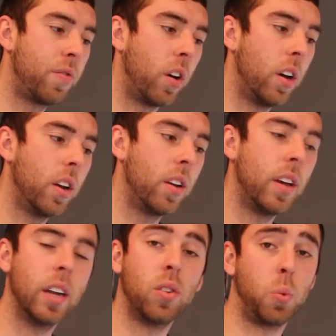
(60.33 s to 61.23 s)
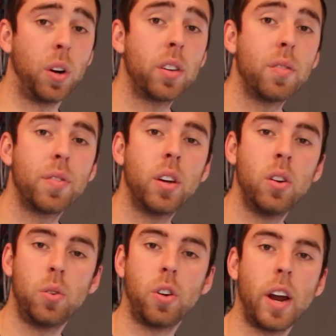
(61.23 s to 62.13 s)
foot and it's working for
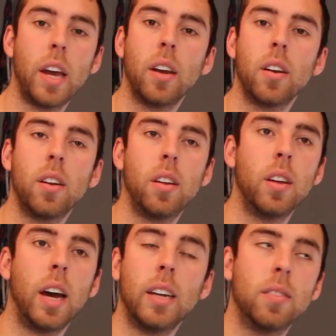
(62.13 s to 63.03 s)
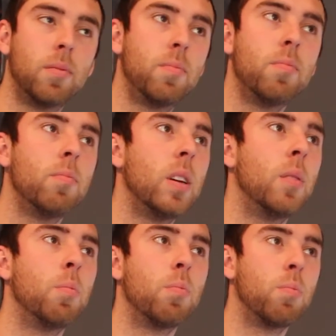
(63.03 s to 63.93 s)
you, great. I
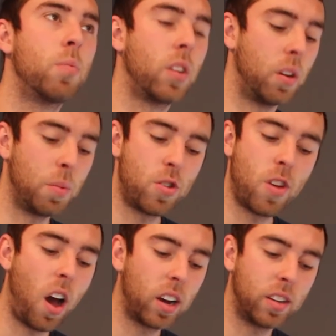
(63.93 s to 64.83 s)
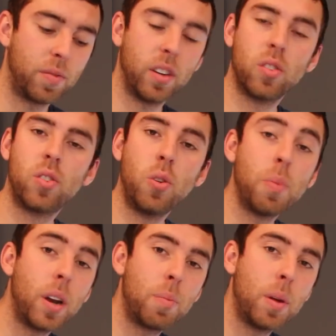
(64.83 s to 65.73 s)
am going to be shocked if there's too
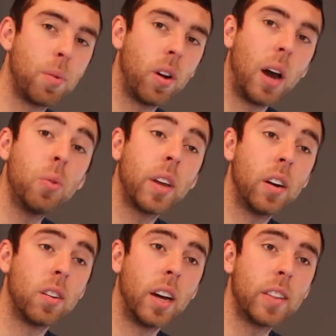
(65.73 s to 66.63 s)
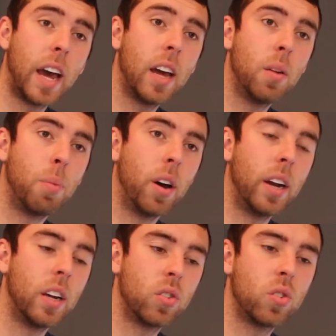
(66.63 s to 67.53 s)
many people out there like that,
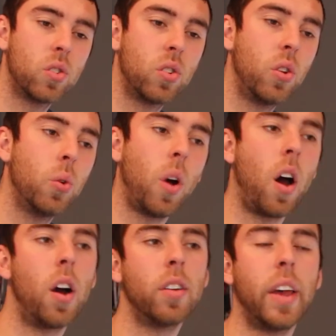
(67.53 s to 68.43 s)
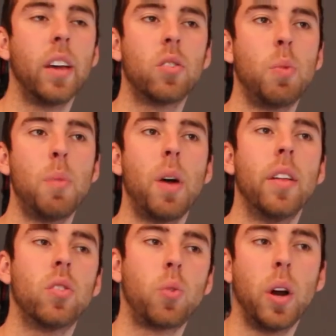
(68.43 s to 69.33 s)
but it's just too hard to estimate by
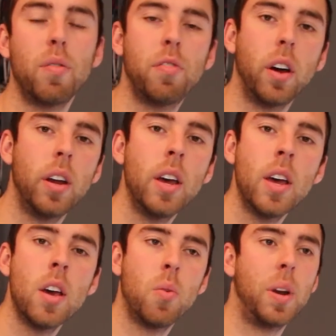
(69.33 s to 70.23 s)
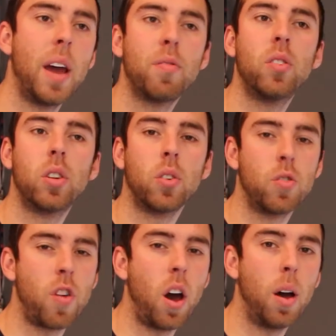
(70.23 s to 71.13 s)
the square foot when every
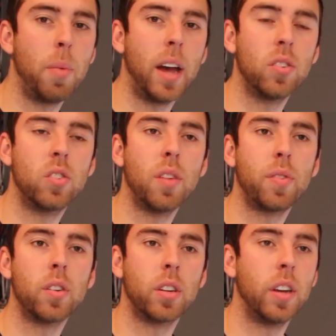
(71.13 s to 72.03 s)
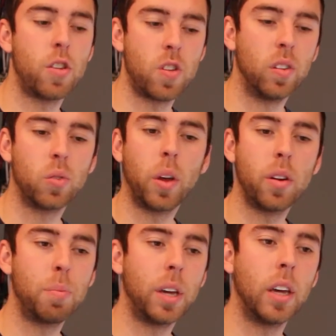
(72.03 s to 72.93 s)
single job has different conditions,
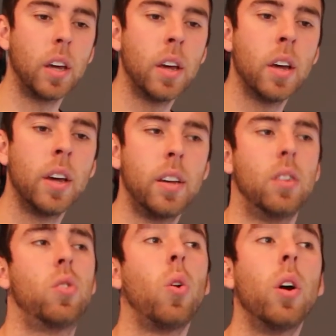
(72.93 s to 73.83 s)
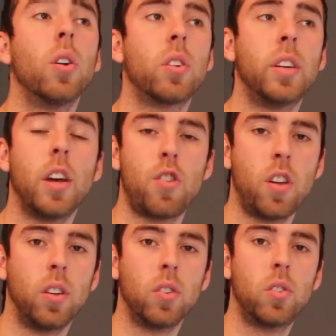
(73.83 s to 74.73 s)
whether it be your soil
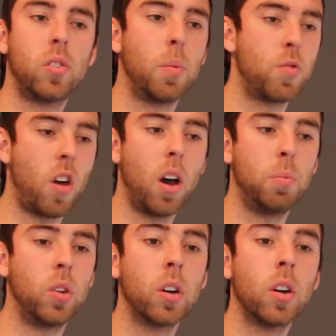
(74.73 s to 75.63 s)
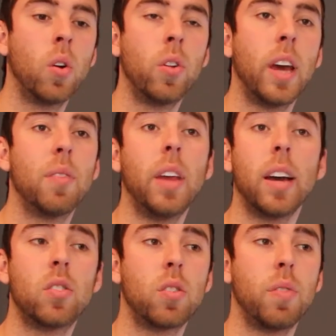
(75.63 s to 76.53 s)
conditions. Some jobs you're going to only have to
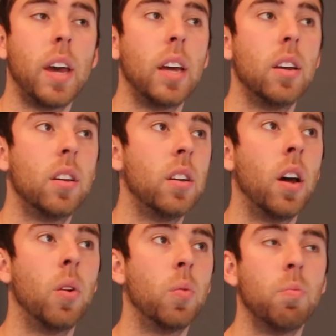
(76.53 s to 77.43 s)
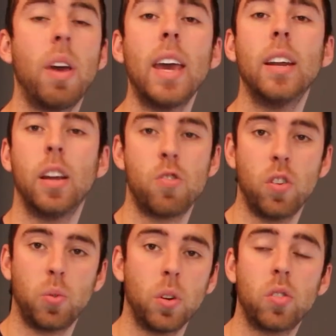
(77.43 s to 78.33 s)
excavate 8
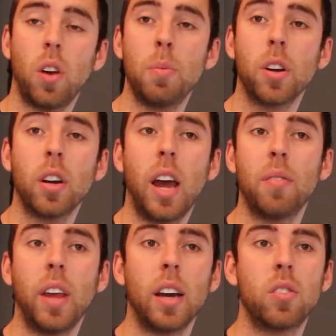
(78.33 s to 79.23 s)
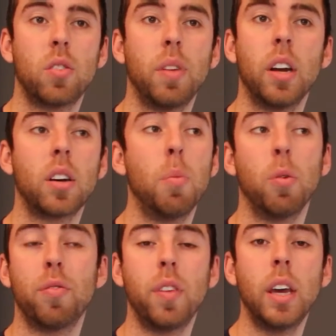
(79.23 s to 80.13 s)
inches, where some you're going to have to excavate a
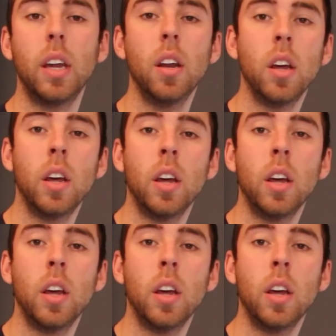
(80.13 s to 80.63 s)
couple feet,